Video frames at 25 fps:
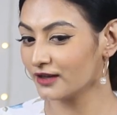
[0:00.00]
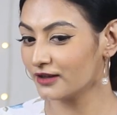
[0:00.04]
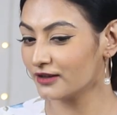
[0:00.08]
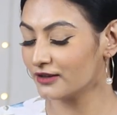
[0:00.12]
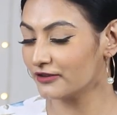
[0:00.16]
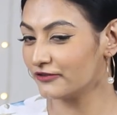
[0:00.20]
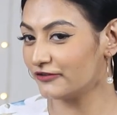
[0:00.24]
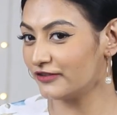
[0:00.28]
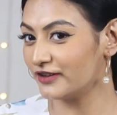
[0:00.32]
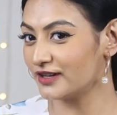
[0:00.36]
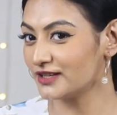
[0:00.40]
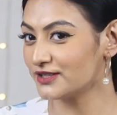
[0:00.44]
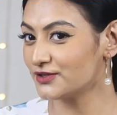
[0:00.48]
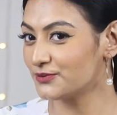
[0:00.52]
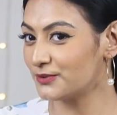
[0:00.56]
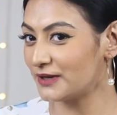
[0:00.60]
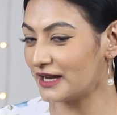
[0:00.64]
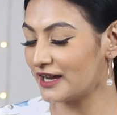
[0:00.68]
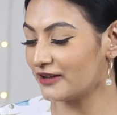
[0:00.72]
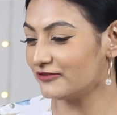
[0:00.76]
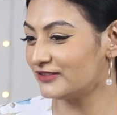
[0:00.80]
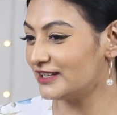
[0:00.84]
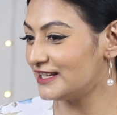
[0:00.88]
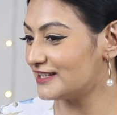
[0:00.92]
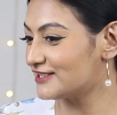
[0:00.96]
First, we
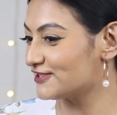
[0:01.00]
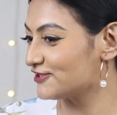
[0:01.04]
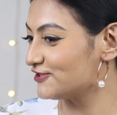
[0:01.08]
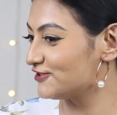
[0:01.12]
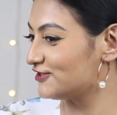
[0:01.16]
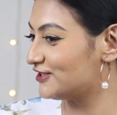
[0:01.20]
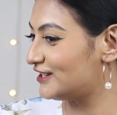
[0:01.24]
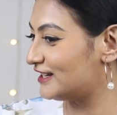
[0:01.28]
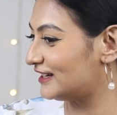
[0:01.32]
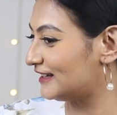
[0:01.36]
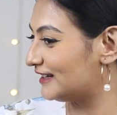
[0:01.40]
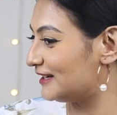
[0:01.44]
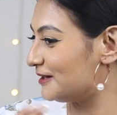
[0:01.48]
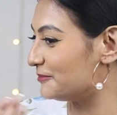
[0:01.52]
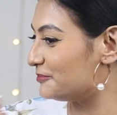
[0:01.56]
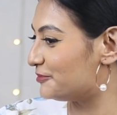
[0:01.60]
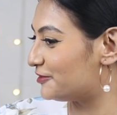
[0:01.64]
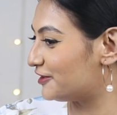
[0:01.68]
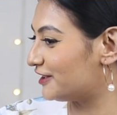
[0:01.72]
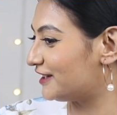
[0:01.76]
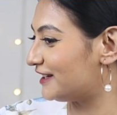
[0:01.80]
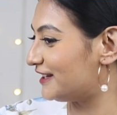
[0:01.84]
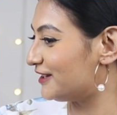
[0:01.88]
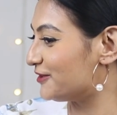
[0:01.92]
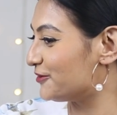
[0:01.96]
have these really
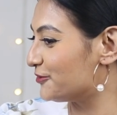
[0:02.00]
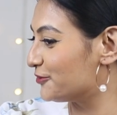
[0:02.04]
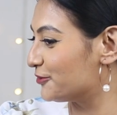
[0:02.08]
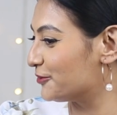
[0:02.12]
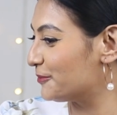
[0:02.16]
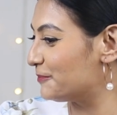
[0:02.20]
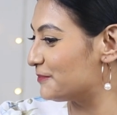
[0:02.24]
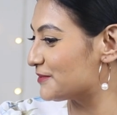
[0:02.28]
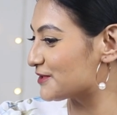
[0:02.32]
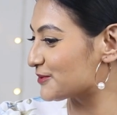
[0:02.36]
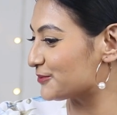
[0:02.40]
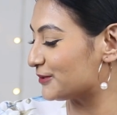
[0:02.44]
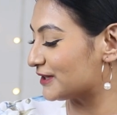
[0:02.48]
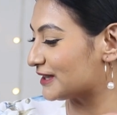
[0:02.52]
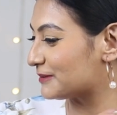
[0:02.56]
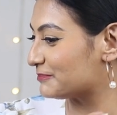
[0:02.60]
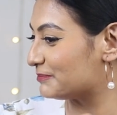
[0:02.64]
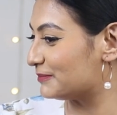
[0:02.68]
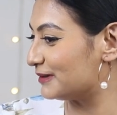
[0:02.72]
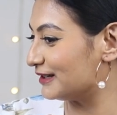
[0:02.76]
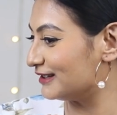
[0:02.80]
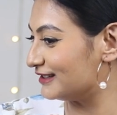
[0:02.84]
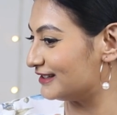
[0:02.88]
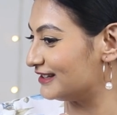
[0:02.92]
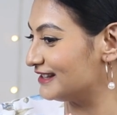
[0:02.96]
pretty hoops
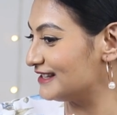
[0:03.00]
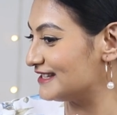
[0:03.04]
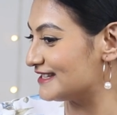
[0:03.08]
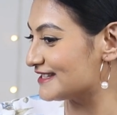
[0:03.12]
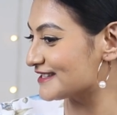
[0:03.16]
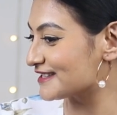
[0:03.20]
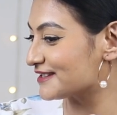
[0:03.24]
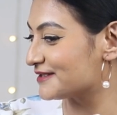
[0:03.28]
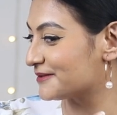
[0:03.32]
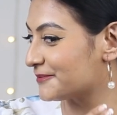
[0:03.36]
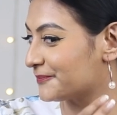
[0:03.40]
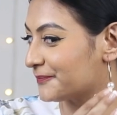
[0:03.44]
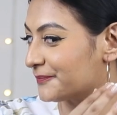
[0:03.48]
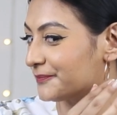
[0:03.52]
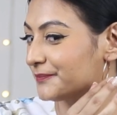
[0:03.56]
with pearls.